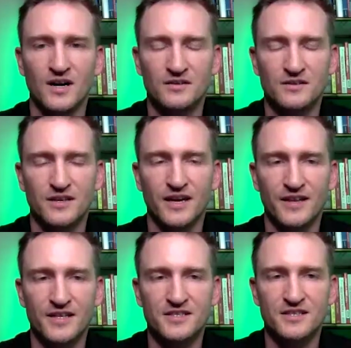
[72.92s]
wow.
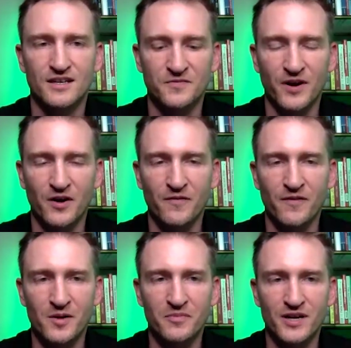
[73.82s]
Yeah, that's very,
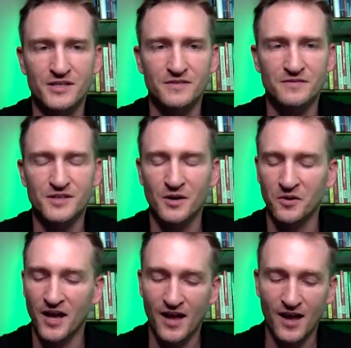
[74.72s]
very impressive.
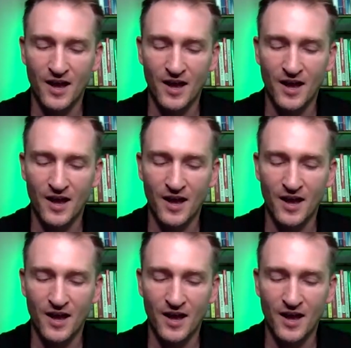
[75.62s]
So